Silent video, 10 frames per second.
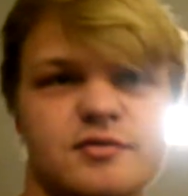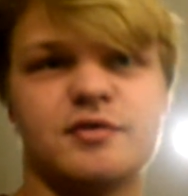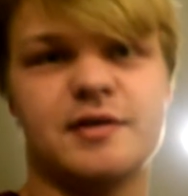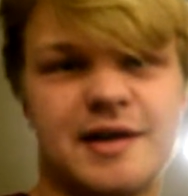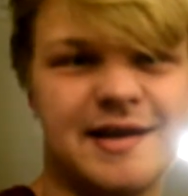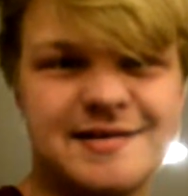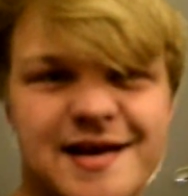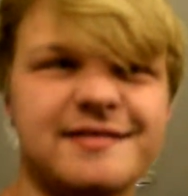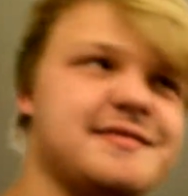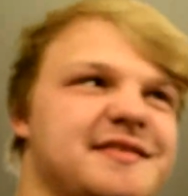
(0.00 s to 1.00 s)
we're gonna head
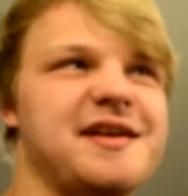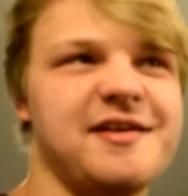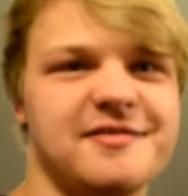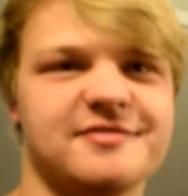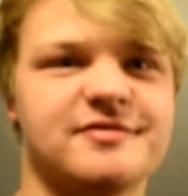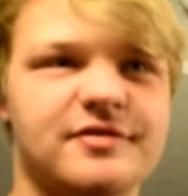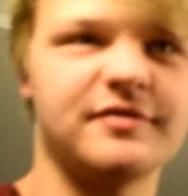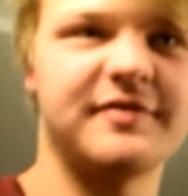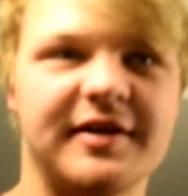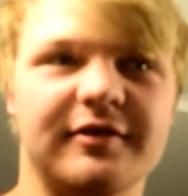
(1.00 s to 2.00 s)
downstairs. I'm gonna take